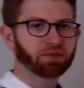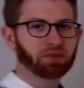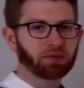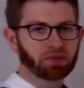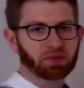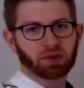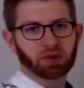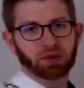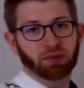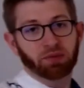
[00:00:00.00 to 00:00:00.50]
So
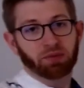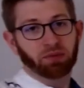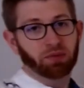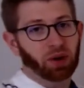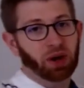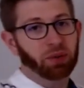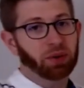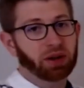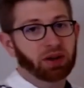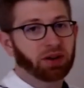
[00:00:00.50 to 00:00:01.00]
why we
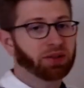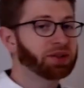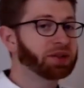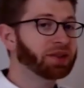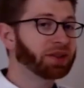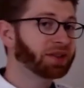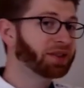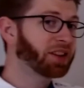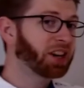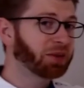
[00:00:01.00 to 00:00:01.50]
call these things
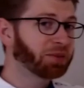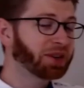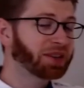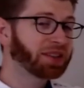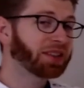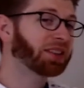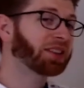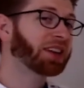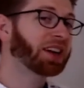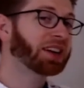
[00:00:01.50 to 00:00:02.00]
carboxylic
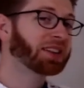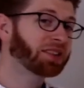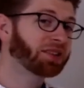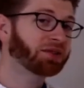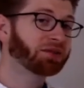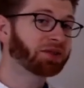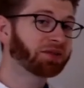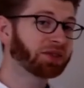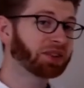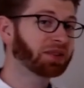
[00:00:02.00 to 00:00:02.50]
acid
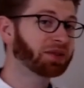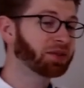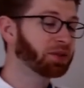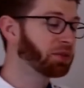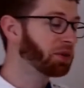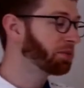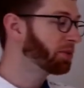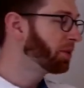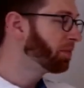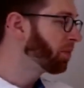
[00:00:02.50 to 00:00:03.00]
derivatives,
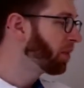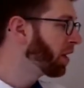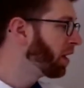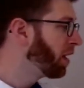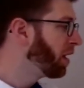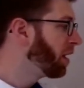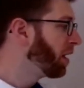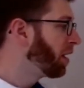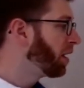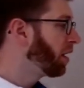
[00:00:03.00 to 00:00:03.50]
remember?
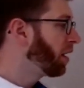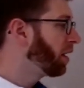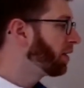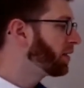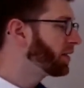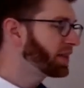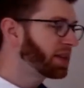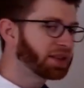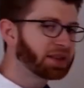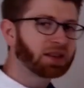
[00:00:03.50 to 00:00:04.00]
This
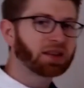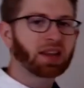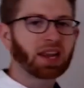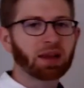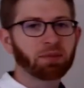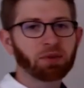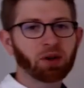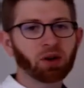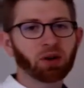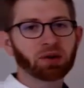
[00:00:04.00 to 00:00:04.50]
has a name,
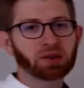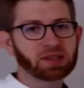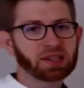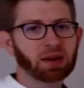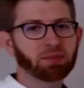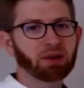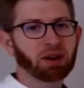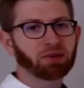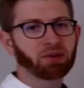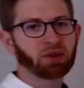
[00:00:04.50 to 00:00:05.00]
though. It's named
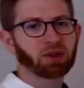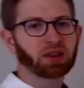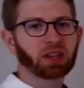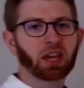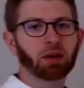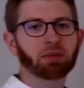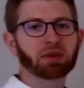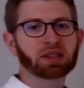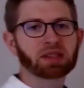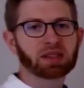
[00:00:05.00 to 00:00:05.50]
after the
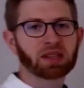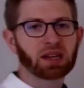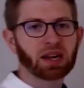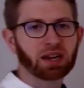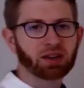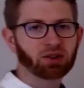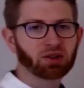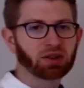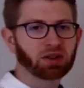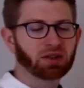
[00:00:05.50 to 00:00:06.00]
chemist that
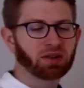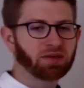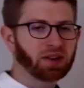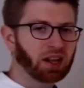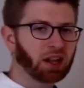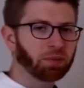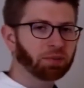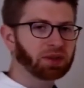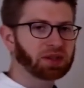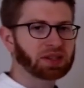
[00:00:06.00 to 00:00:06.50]
actually developed
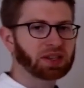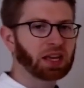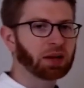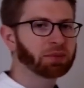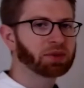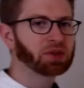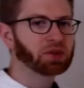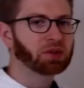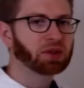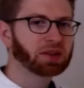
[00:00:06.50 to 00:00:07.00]
this
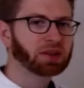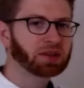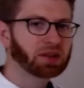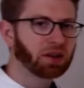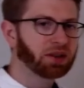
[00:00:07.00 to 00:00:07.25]
chemistry. It's called a